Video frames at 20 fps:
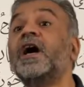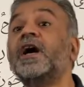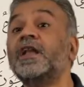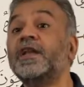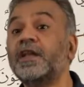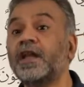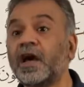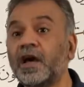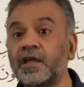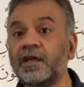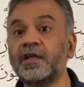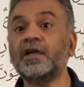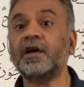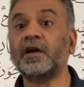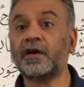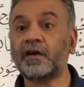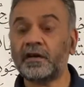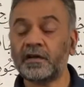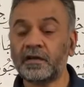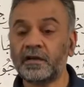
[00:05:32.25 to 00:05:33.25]

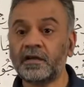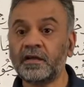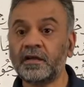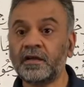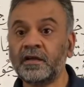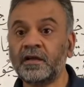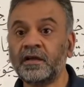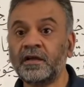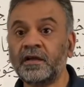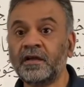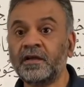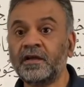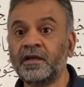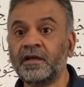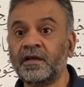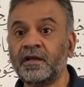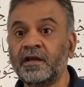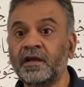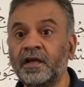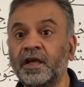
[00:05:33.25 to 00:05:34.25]
an-nahiya
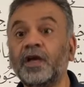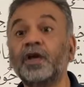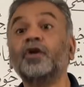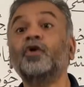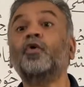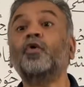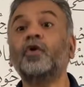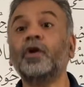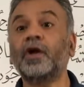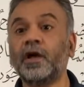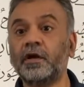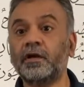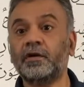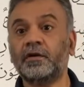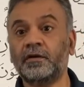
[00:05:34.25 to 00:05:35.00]
in Quran?